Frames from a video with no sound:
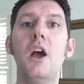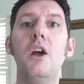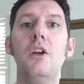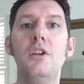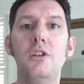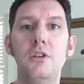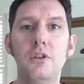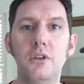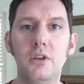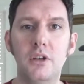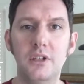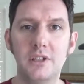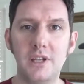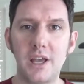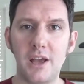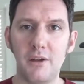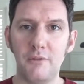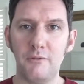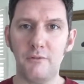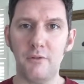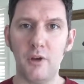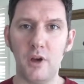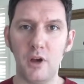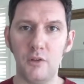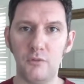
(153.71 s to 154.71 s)
You could
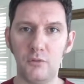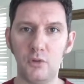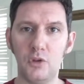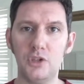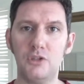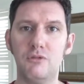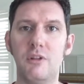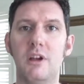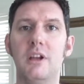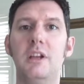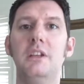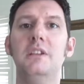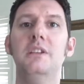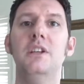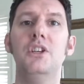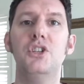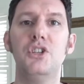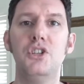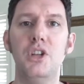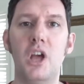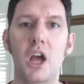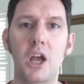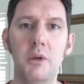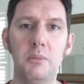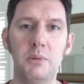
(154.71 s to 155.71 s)
have voice
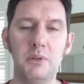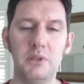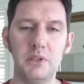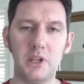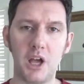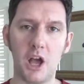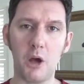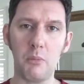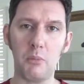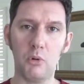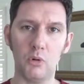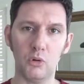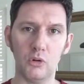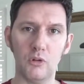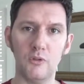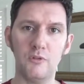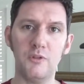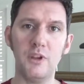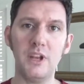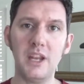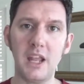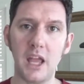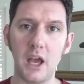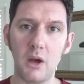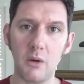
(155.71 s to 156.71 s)
recognition opened up or a
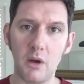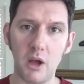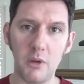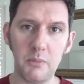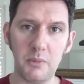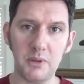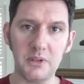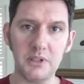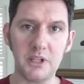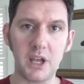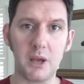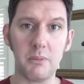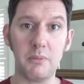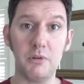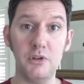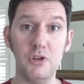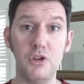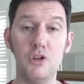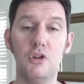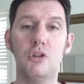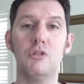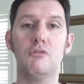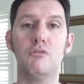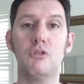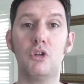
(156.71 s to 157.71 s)
video opened up, and you
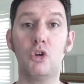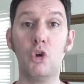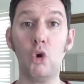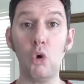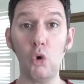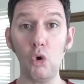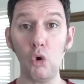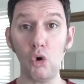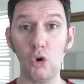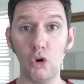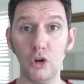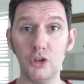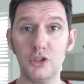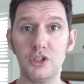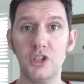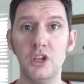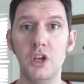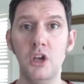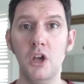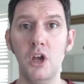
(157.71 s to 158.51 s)
could record